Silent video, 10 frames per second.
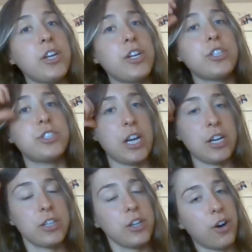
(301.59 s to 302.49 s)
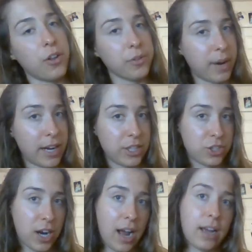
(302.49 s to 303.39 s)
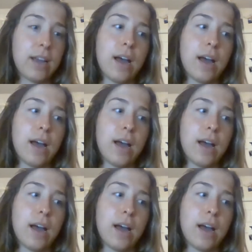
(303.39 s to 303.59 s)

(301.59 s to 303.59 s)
you're generally on the right track.